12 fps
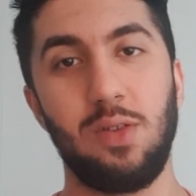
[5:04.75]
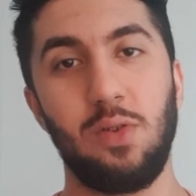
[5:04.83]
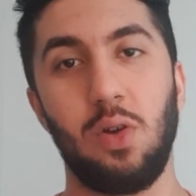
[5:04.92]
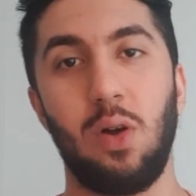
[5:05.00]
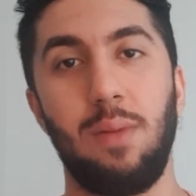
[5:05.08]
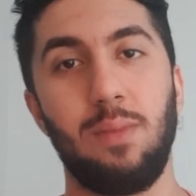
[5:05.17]
I'm
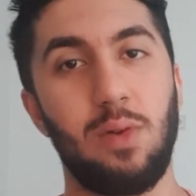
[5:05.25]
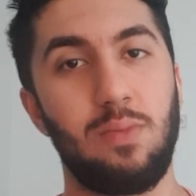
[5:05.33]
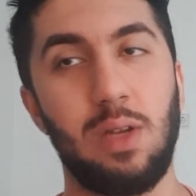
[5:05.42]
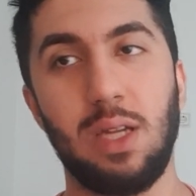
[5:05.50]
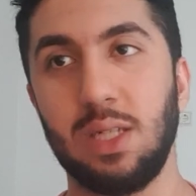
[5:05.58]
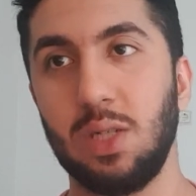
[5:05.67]
not
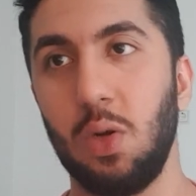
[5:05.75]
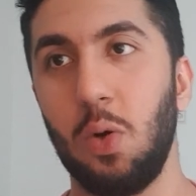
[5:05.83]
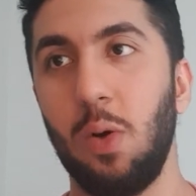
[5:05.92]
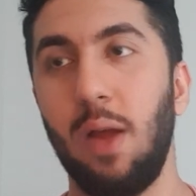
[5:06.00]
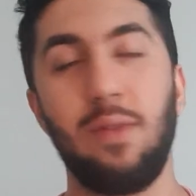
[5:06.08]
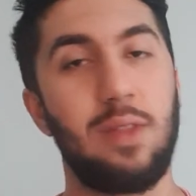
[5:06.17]
BS.
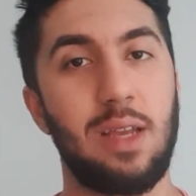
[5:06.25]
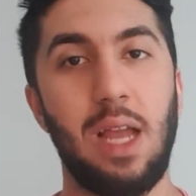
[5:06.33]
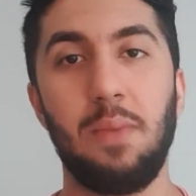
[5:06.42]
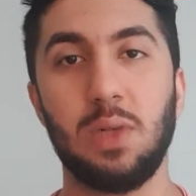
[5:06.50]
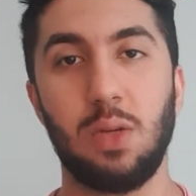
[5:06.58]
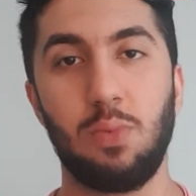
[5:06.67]
So everything
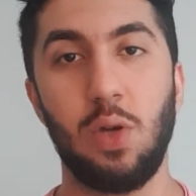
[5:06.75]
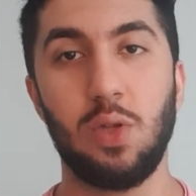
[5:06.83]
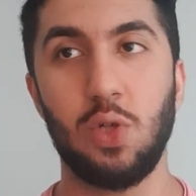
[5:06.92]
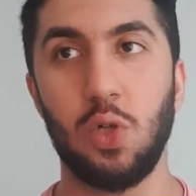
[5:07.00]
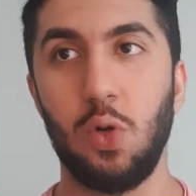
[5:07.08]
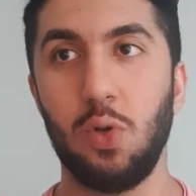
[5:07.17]
happens. I'm going
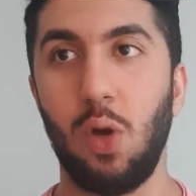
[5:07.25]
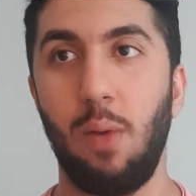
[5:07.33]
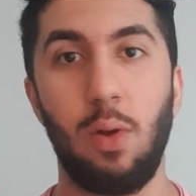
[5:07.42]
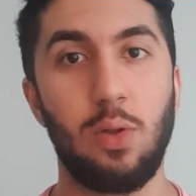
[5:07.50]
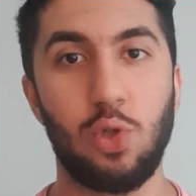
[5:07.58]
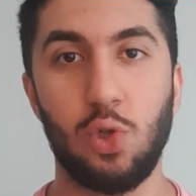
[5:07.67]
to show you. I'm
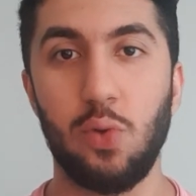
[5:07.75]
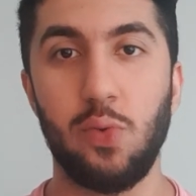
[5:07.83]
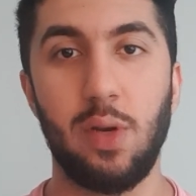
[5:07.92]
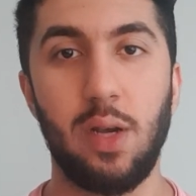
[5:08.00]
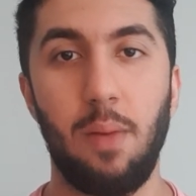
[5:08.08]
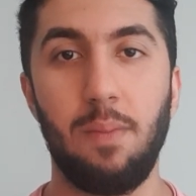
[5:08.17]
going to show
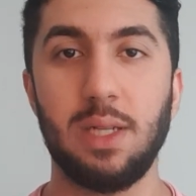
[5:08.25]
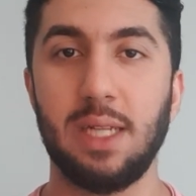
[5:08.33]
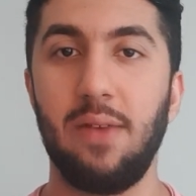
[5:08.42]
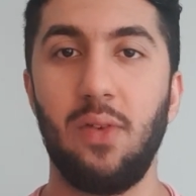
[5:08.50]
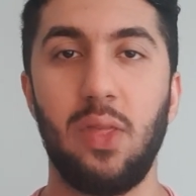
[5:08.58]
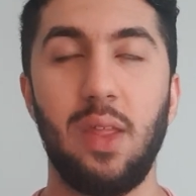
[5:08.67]
the numbers,
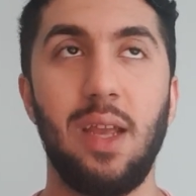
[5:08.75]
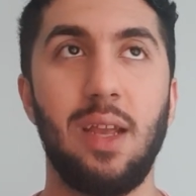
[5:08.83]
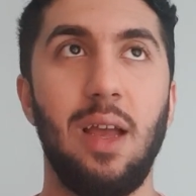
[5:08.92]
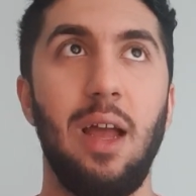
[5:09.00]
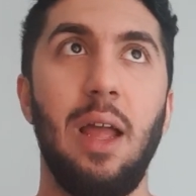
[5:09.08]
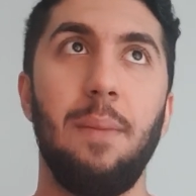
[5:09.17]

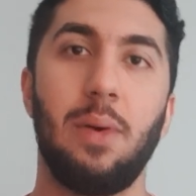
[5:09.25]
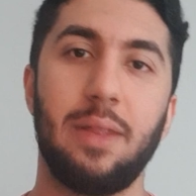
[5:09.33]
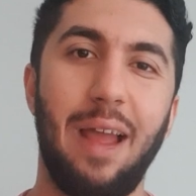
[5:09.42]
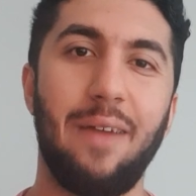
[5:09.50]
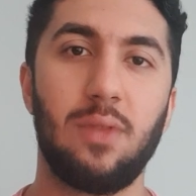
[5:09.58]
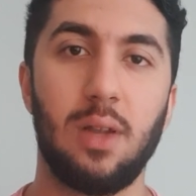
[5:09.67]
everything.
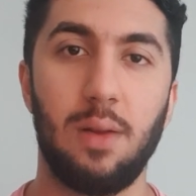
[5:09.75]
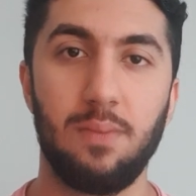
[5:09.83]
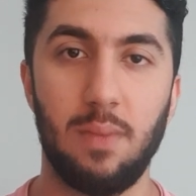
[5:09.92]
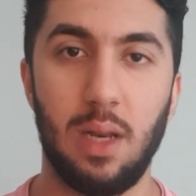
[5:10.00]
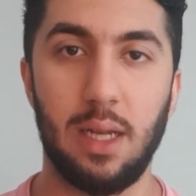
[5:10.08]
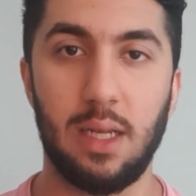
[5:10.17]
But after
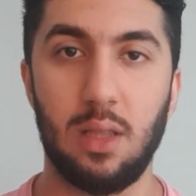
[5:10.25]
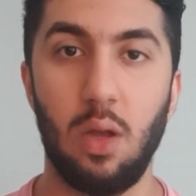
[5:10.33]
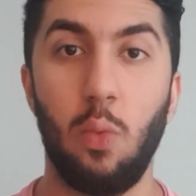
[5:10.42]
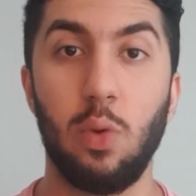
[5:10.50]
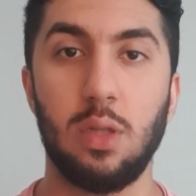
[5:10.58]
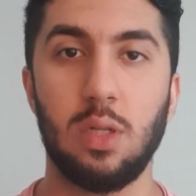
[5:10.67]
I'm like
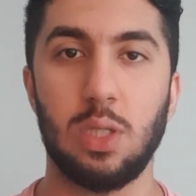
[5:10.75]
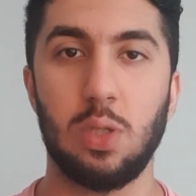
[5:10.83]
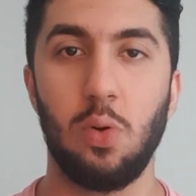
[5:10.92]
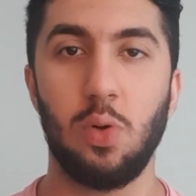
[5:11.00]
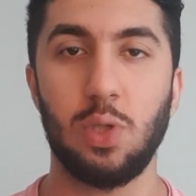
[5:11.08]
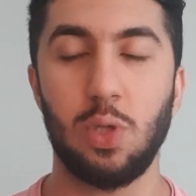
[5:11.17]
done with the
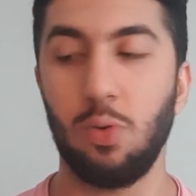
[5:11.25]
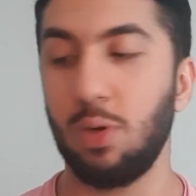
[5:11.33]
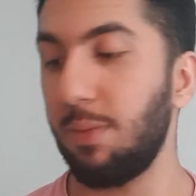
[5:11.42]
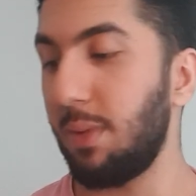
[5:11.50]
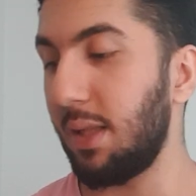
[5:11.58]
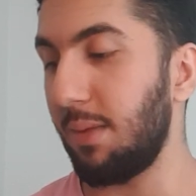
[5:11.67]
store, so
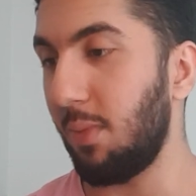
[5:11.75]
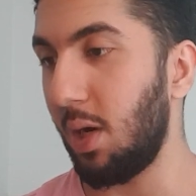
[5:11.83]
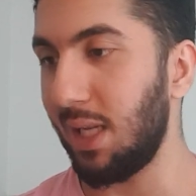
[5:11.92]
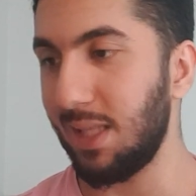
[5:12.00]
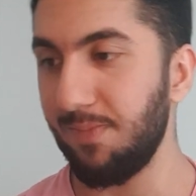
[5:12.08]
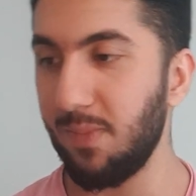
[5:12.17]
keep that in
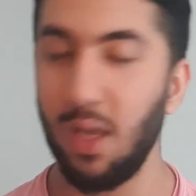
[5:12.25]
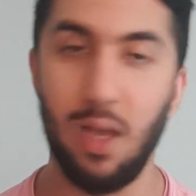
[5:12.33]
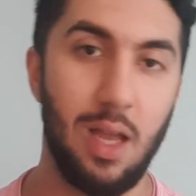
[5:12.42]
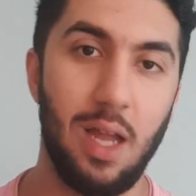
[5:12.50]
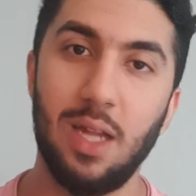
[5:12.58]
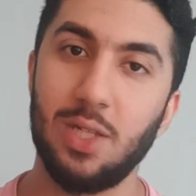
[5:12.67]
mind.
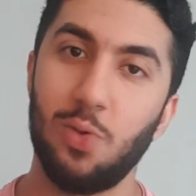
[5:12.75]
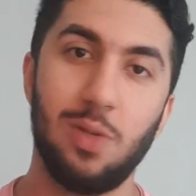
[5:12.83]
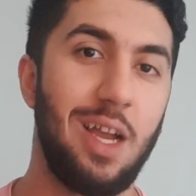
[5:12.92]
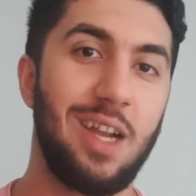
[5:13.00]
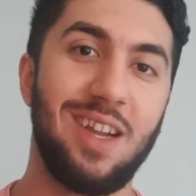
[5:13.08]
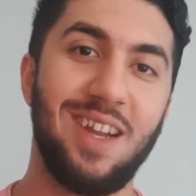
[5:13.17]
So
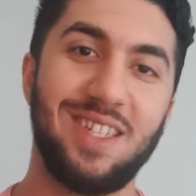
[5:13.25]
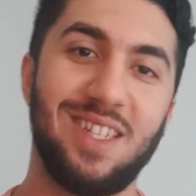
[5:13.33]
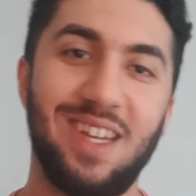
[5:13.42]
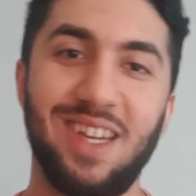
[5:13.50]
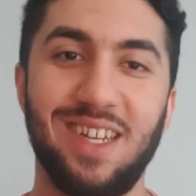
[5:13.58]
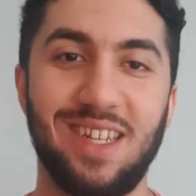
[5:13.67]
yeah, guys,
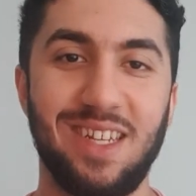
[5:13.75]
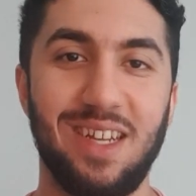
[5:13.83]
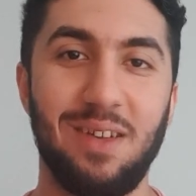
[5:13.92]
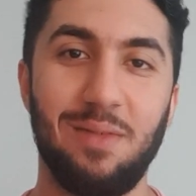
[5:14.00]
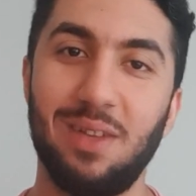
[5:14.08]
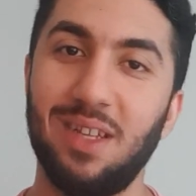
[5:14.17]

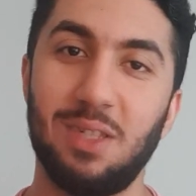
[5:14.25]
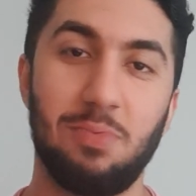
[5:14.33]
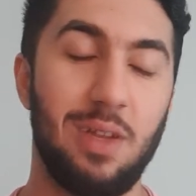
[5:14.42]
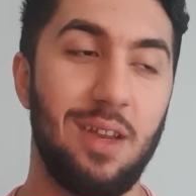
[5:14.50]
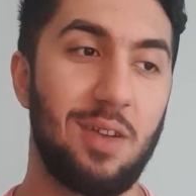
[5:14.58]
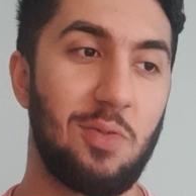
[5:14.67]
like it's
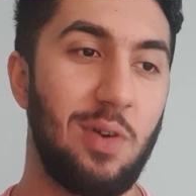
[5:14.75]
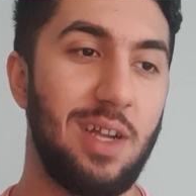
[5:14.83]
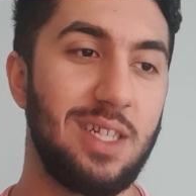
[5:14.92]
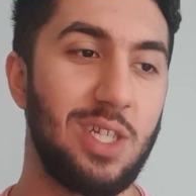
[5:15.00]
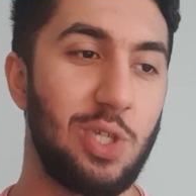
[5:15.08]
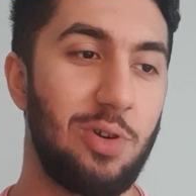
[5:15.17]
been a
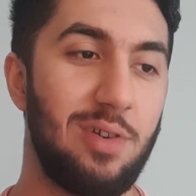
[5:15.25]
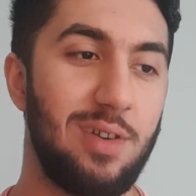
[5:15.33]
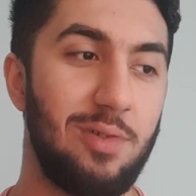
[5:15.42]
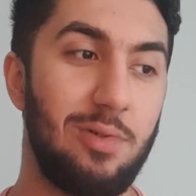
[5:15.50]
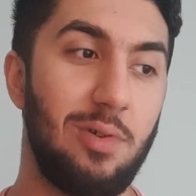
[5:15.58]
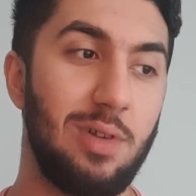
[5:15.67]
crazy
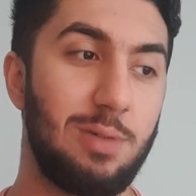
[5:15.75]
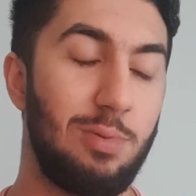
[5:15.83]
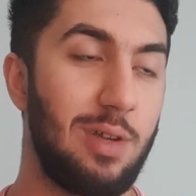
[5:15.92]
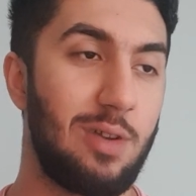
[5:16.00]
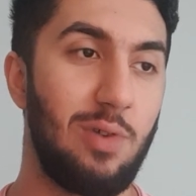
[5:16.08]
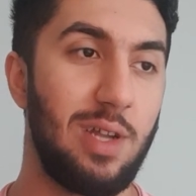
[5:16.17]
journey. It's been
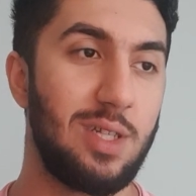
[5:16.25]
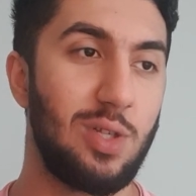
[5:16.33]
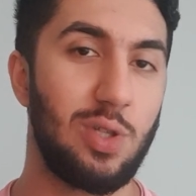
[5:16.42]
a crazy.